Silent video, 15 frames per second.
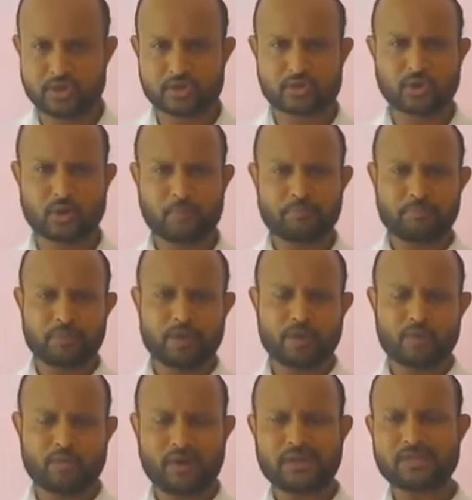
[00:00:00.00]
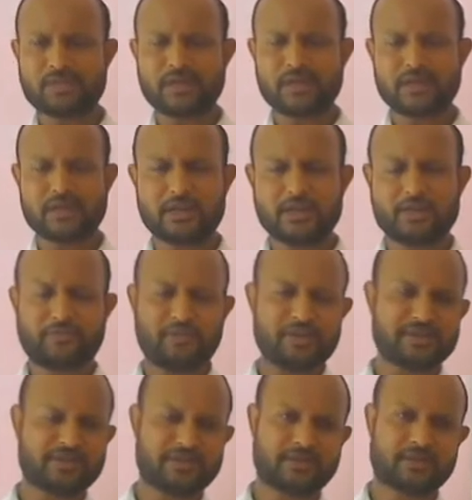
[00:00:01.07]
So what is the
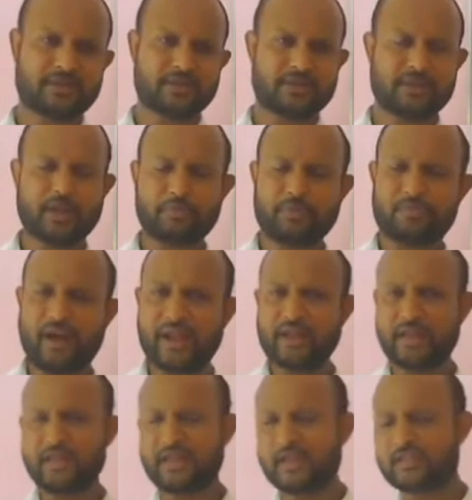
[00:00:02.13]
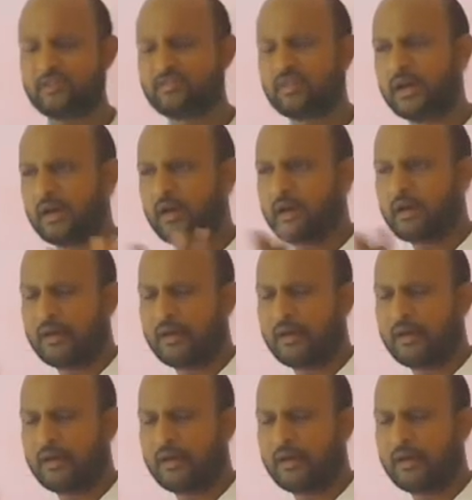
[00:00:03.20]
difference that we find in case of the